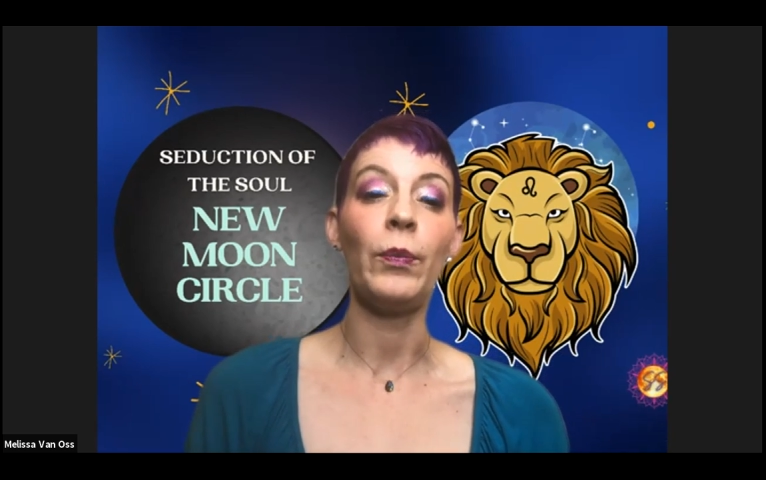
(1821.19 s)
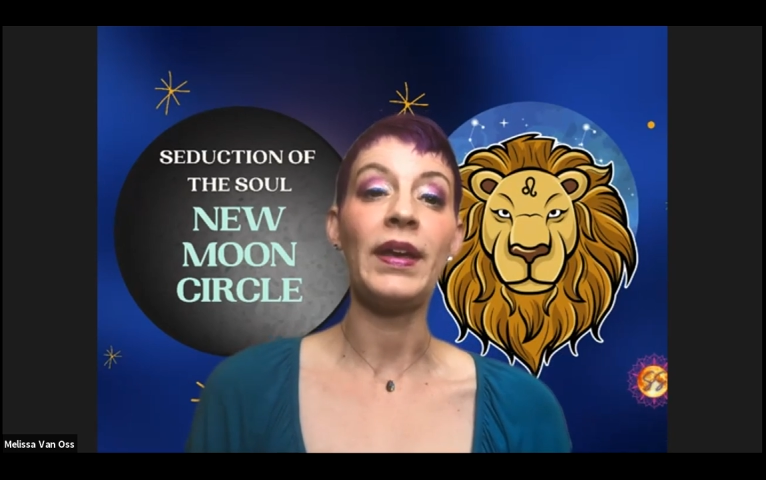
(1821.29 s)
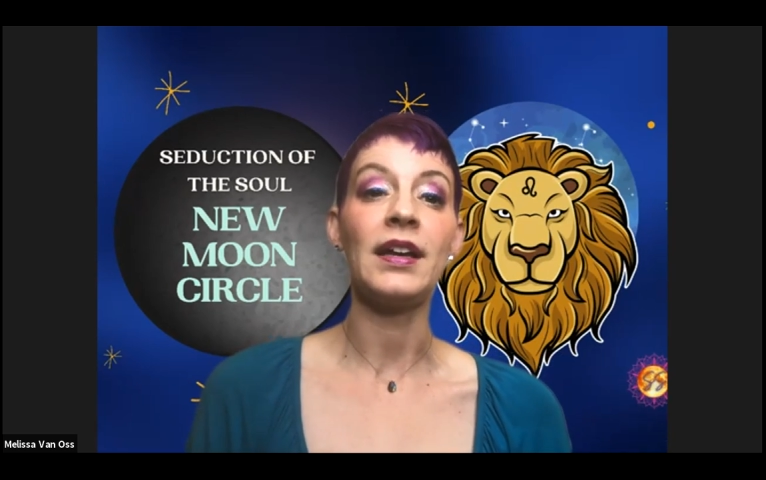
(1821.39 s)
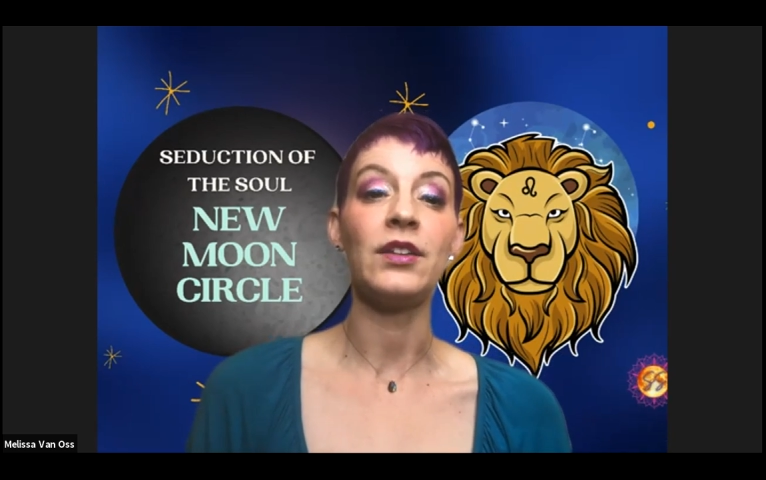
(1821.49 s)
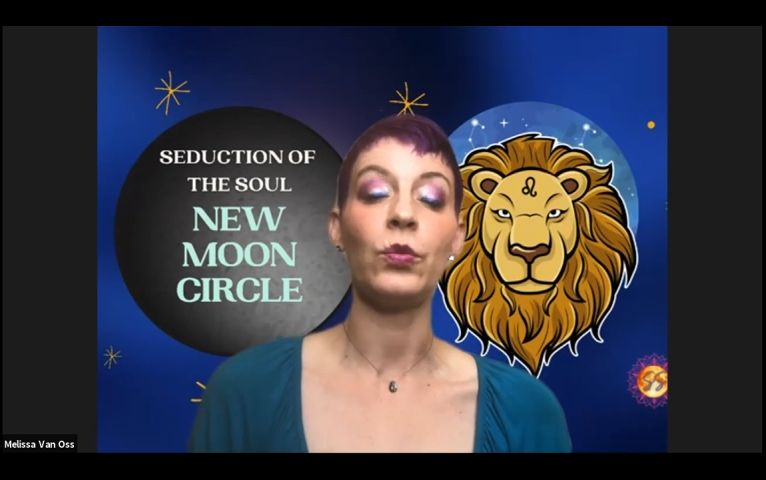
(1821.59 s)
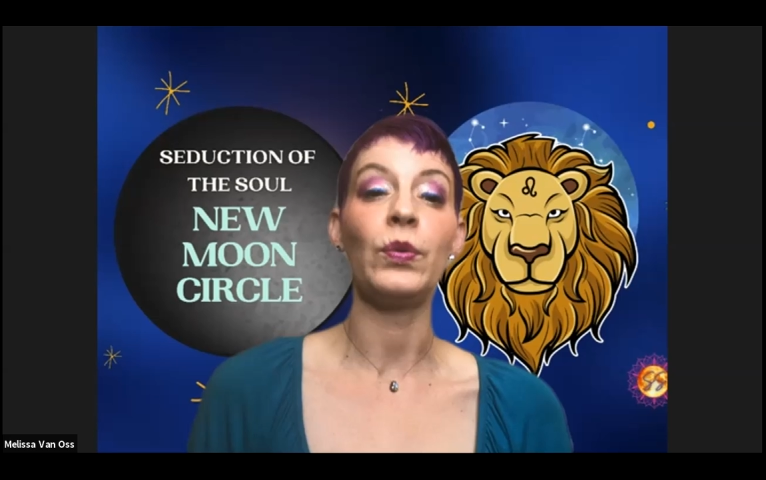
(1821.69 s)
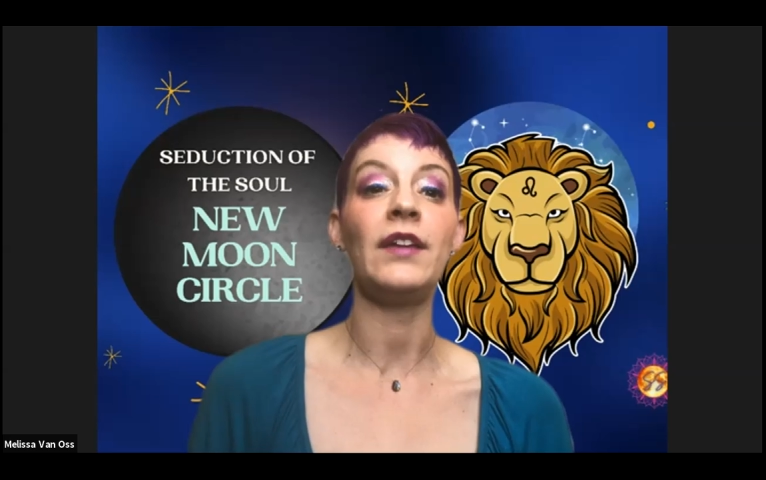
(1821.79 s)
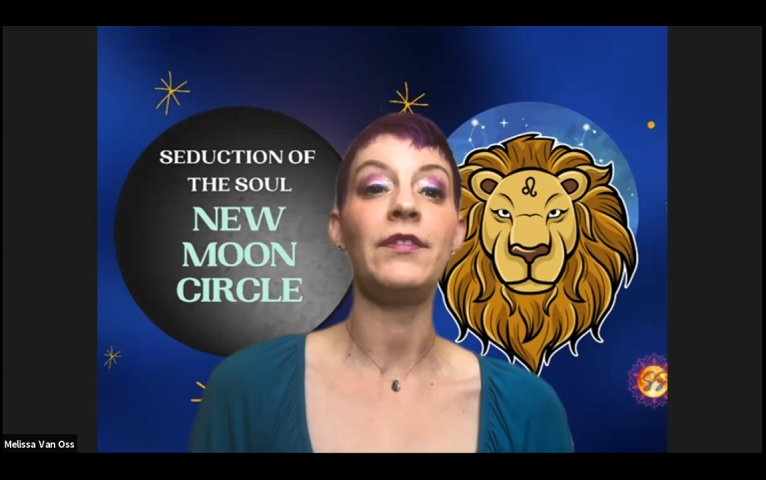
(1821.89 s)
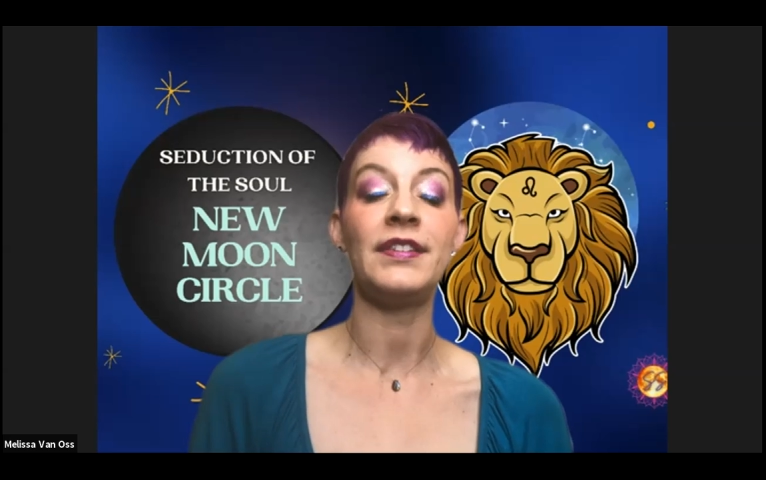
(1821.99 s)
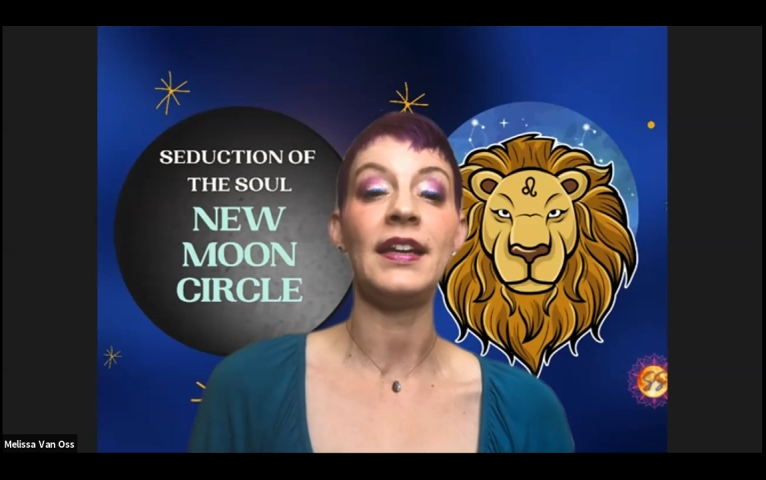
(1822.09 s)
because
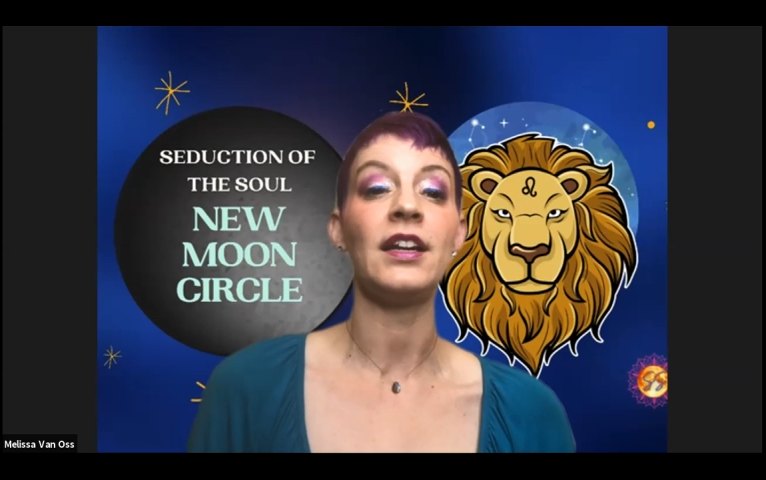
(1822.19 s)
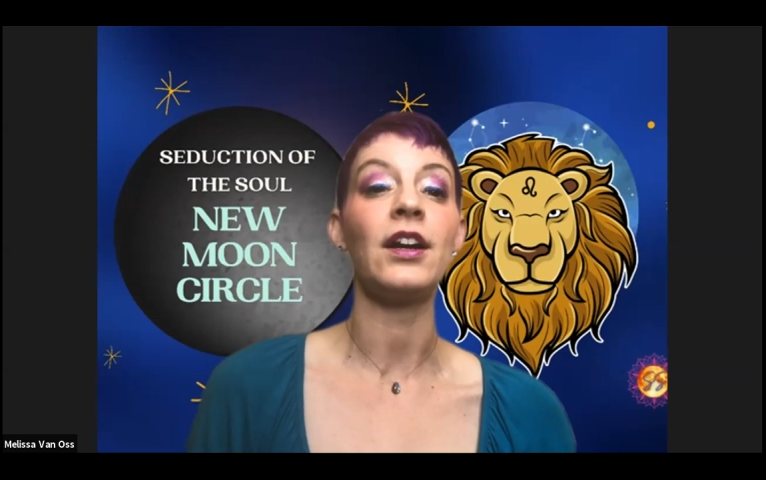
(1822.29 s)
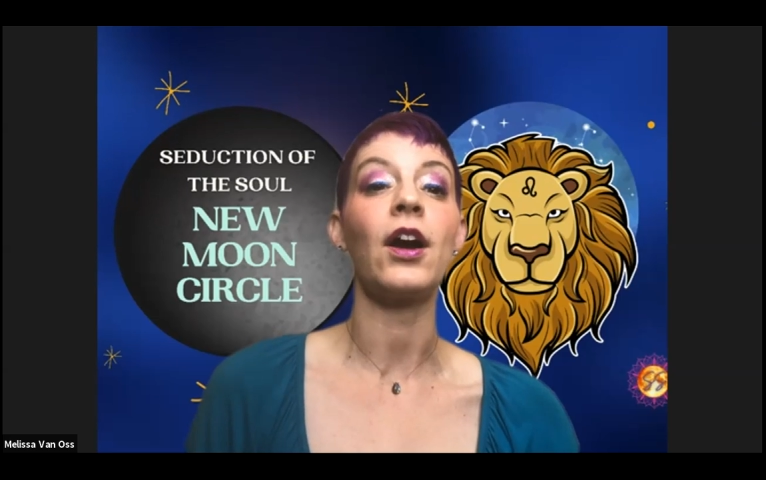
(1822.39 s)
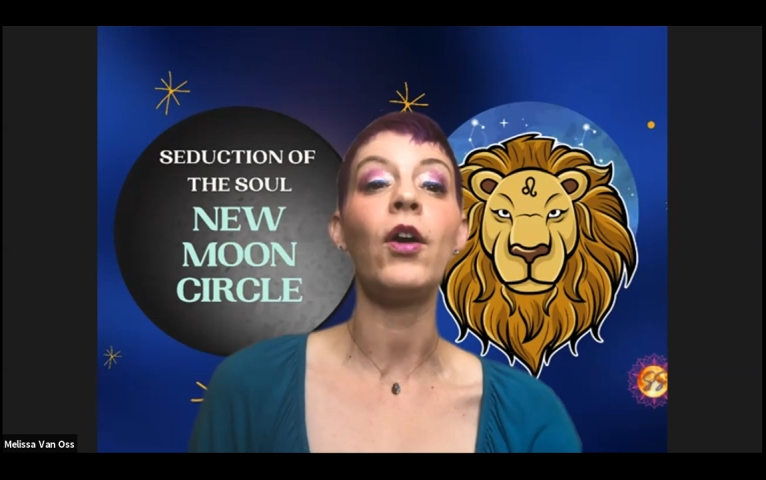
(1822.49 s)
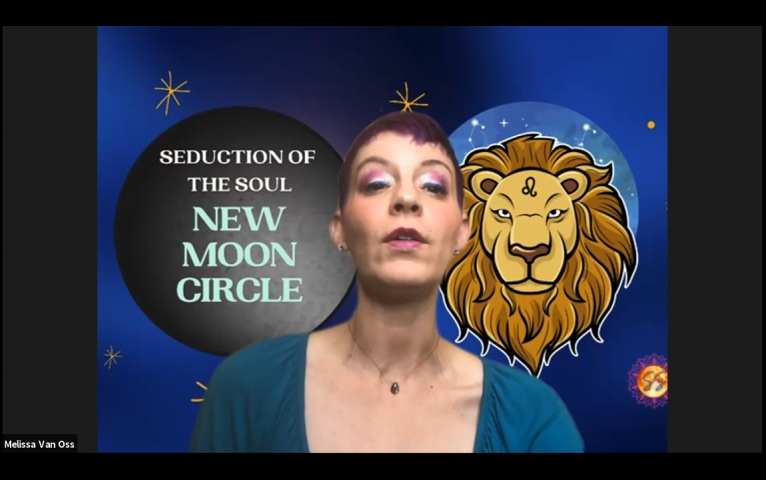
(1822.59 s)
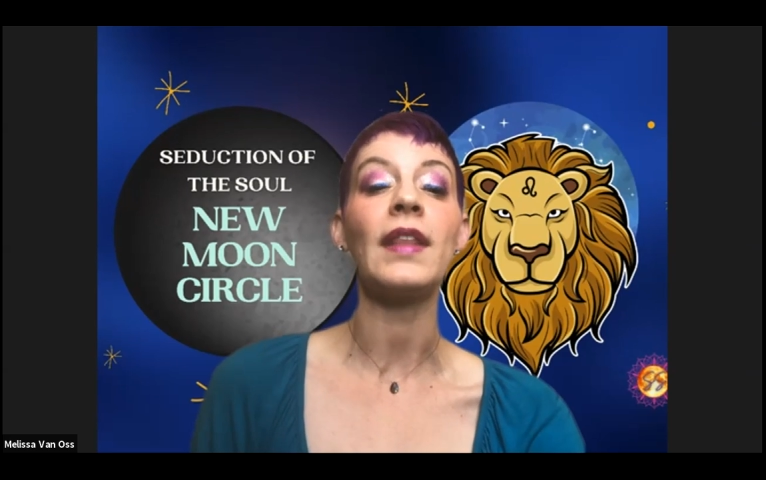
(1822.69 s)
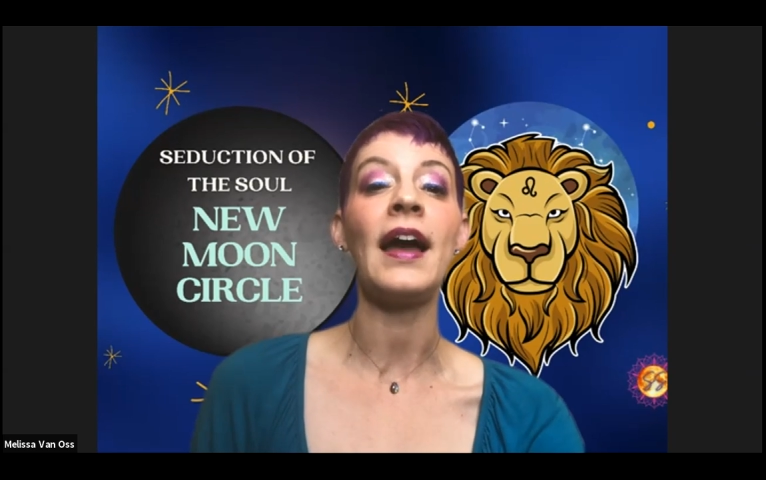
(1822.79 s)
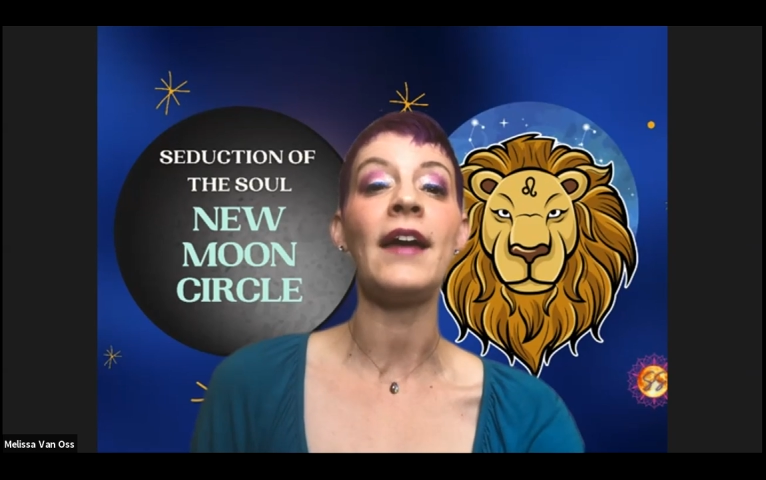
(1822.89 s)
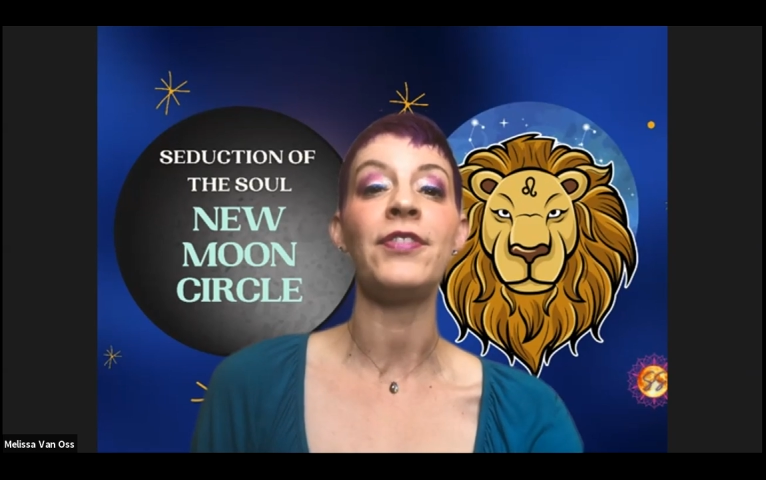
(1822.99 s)
we've seen in our own life